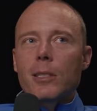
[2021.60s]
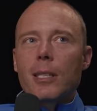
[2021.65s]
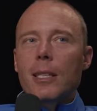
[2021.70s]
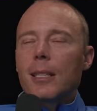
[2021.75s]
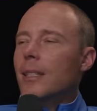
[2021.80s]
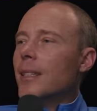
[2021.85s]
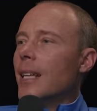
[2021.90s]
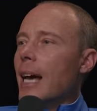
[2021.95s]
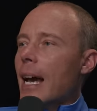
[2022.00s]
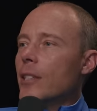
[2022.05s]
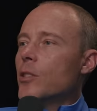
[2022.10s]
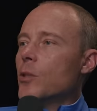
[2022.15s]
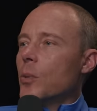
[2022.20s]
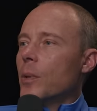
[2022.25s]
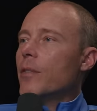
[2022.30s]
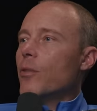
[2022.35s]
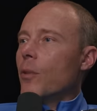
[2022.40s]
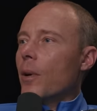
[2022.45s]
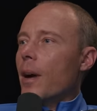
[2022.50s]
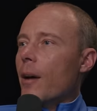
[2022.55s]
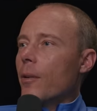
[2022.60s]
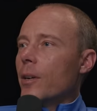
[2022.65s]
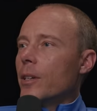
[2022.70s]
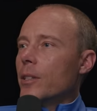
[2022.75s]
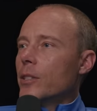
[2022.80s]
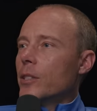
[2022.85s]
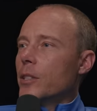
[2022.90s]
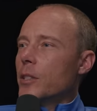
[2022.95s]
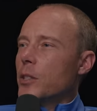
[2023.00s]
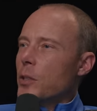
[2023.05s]
just in the last 24
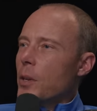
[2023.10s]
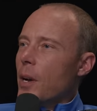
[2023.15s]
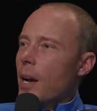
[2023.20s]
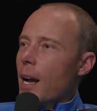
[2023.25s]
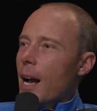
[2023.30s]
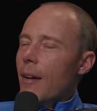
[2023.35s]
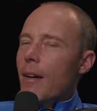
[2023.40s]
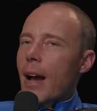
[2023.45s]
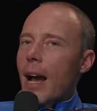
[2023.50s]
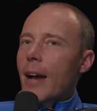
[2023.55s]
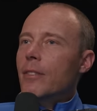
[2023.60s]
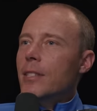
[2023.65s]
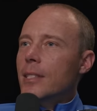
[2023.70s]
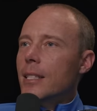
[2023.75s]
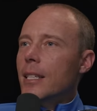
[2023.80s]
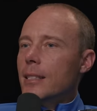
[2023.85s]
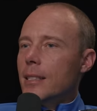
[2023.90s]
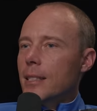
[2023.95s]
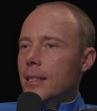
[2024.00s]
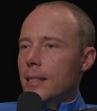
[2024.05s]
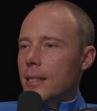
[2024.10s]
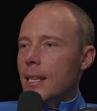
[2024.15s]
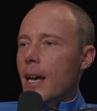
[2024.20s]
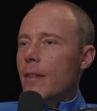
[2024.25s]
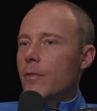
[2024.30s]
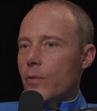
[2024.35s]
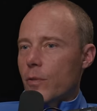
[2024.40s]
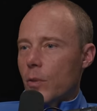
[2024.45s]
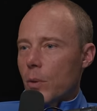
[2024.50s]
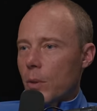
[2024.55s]
hours, do you know, I've seen
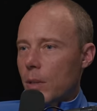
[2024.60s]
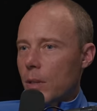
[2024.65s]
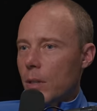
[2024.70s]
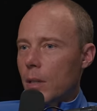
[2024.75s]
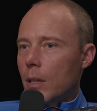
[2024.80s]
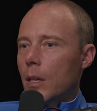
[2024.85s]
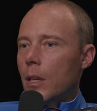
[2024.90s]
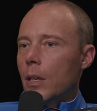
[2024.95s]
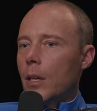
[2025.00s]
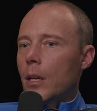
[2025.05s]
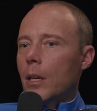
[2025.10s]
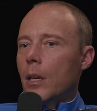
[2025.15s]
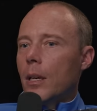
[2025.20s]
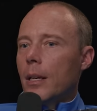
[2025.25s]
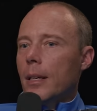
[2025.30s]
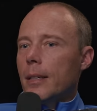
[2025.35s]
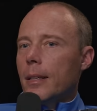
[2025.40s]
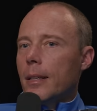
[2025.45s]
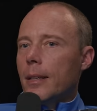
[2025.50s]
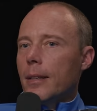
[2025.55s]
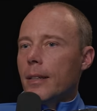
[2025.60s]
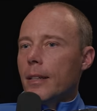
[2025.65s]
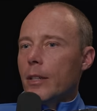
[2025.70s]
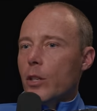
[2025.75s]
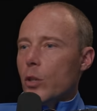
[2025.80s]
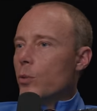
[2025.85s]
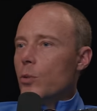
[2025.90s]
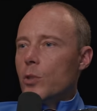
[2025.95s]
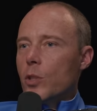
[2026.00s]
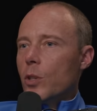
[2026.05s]
several
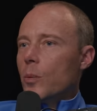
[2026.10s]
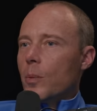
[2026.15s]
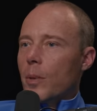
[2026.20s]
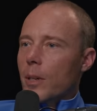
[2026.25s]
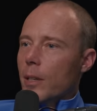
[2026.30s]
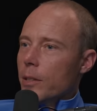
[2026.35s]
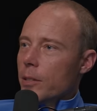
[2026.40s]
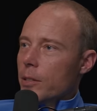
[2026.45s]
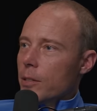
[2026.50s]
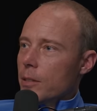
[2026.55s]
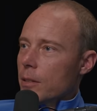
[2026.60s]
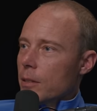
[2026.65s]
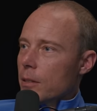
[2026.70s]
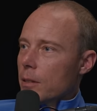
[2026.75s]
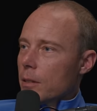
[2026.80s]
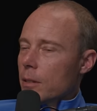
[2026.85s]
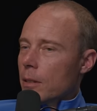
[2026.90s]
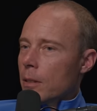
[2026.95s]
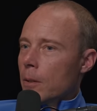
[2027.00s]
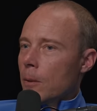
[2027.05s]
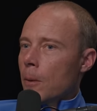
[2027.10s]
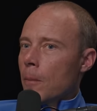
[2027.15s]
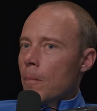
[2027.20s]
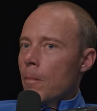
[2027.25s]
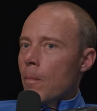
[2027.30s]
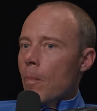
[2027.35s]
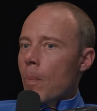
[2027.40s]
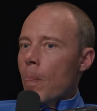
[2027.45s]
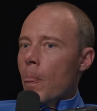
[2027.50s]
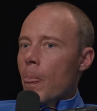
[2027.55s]
YouTubers
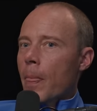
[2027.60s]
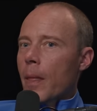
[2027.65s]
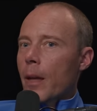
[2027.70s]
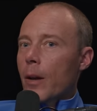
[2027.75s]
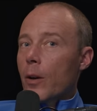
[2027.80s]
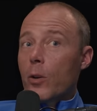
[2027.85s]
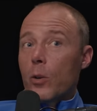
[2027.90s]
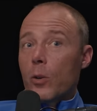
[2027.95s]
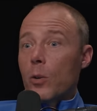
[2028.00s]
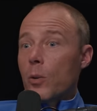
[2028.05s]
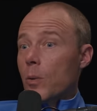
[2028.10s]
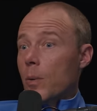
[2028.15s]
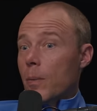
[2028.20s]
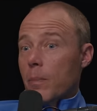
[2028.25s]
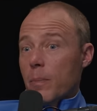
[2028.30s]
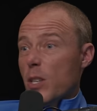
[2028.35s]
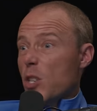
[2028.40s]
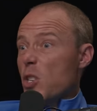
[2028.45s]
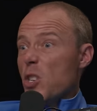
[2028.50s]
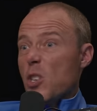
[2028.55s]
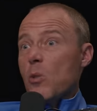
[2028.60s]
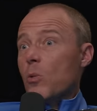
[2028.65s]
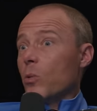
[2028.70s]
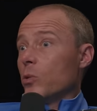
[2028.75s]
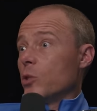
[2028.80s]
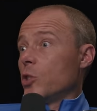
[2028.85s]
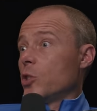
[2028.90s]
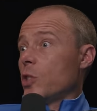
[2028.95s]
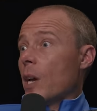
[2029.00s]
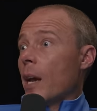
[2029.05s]
who,
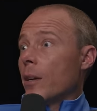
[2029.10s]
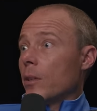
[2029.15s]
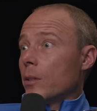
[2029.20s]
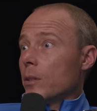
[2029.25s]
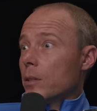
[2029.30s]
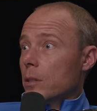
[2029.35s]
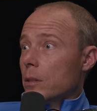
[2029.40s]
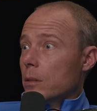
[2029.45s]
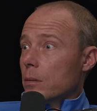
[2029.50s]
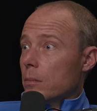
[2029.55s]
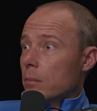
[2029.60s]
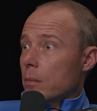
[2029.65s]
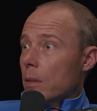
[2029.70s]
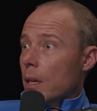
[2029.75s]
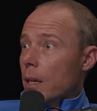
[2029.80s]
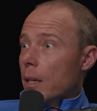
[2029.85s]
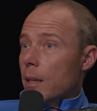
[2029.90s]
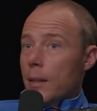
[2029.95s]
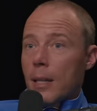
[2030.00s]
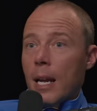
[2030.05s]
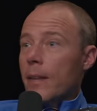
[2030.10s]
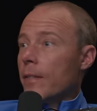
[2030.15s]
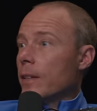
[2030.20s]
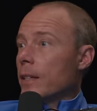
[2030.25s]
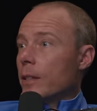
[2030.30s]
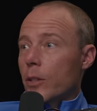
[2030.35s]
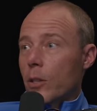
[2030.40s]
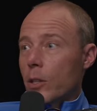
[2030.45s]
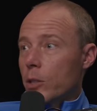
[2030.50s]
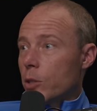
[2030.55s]
huge channels, like not
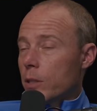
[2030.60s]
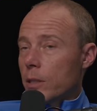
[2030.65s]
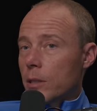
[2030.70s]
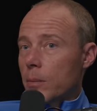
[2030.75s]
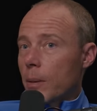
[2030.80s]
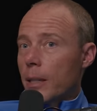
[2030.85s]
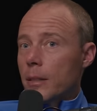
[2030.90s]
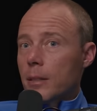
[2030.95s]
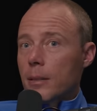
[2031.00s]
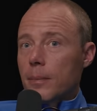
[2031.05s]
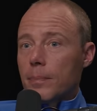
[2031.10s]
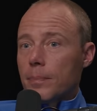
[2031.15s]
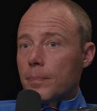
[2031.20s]
even in the Christian space.